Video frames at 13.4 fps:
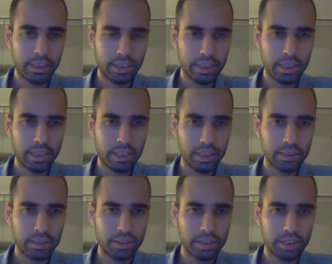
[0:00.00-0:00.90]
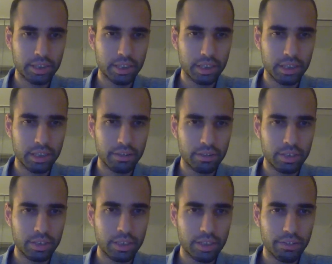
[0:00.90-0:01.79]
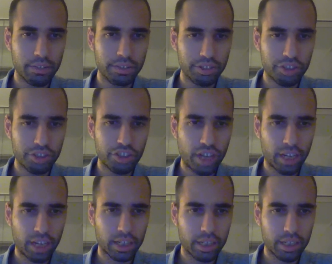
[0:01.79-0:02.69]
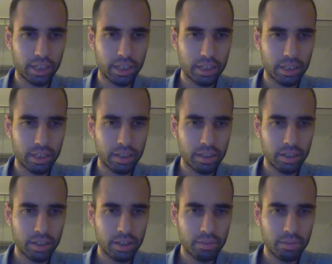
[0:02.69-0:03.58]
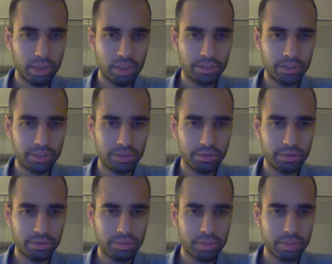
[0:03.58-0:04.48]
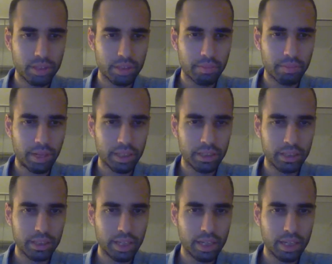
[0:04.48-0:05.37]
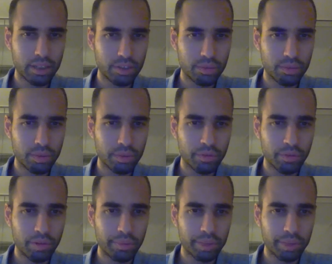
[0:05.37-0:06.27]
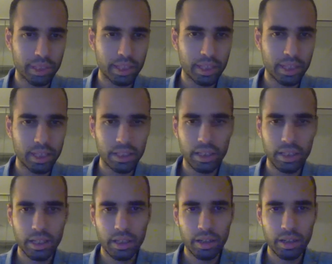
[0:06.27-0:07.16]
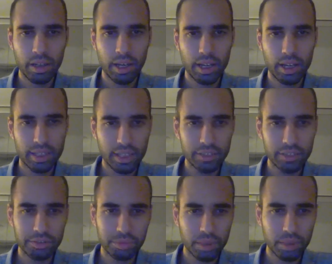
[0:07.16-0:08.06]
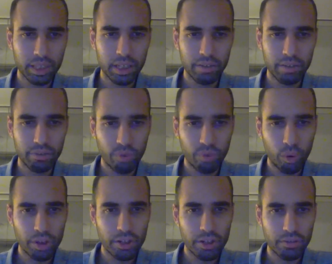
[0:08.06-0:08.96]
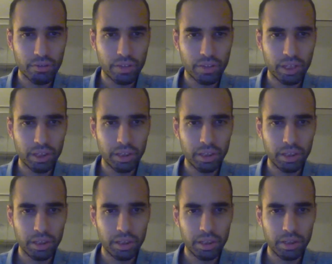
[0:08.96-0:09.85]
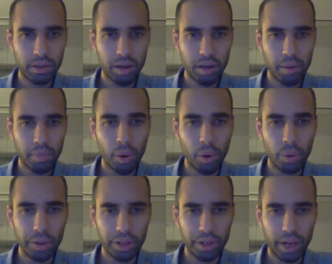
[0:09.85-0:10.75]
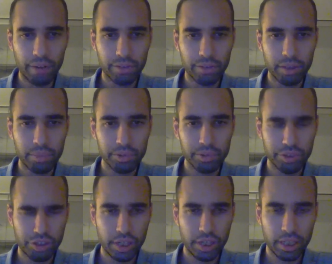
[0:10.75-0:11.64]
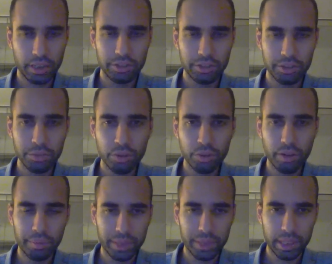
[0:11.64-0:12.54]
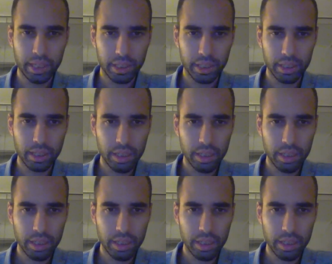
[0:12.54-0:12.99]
Okay, let's see. It delivers a check. Do we just tuck back the knight or do we move up the king? I guess we can afford to feel bold enough in a position like this to move up the king.